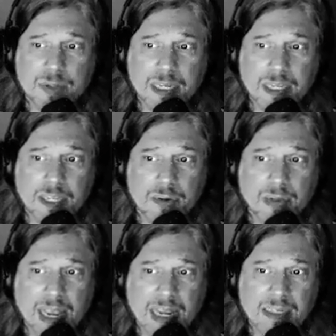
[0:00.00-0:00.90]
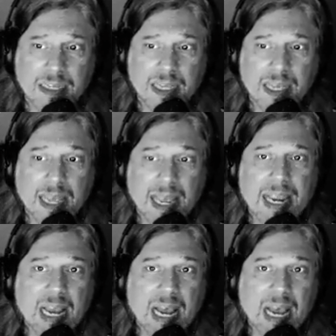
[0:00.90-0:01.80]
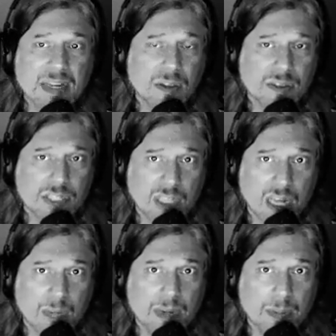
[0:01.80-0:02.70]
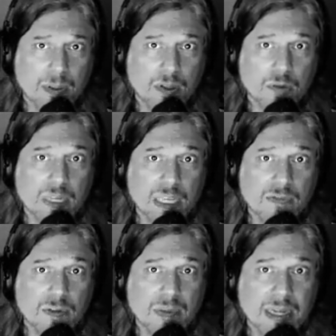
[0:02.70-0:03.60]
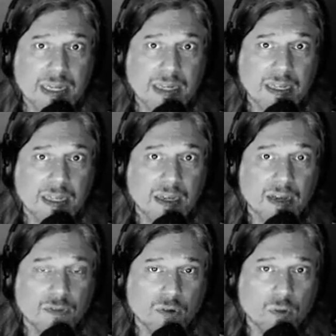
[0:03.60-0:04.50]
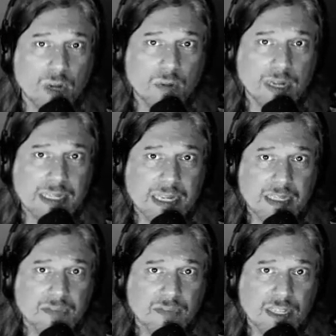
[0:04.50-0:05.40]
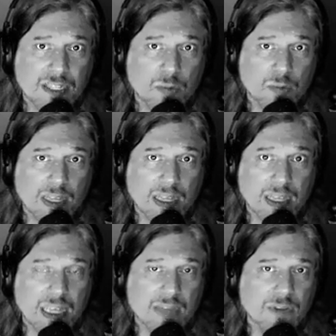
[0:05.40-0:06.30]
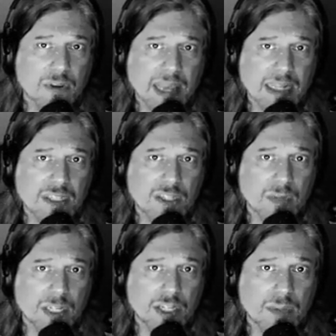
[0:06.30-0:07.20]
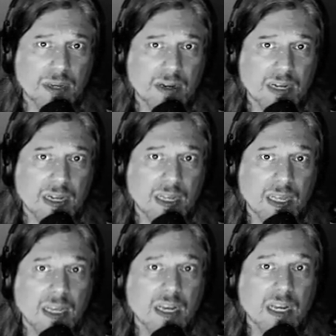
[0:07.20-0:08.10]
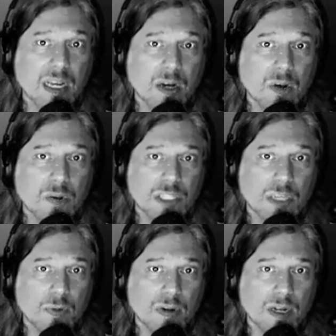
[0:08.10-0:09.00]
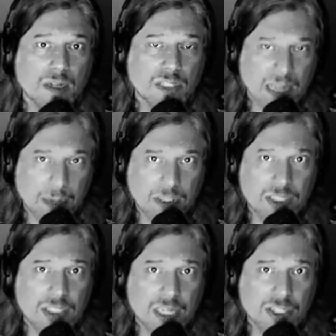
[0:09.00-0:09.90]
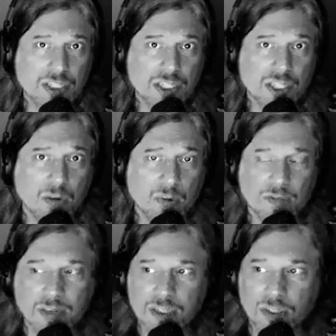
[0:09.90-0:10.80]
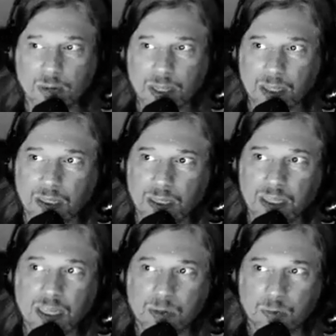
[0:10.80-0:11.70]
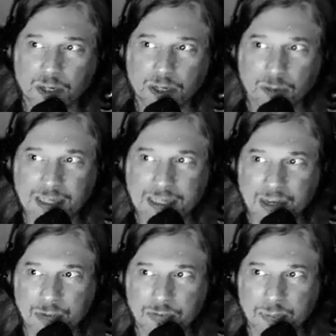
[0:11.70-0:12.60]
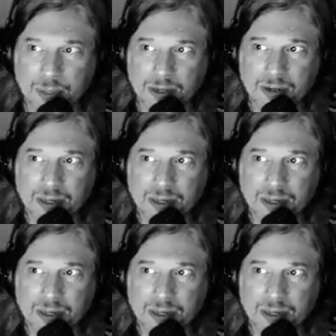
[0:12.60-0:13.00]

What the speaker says: you hate. Hey, I know there's a lot of people who will give you money for a one-way ticket to Venezuela. If you hate it so much in America, go somewhere else. And I would suggest you start with Venezuela and then work your way down from there.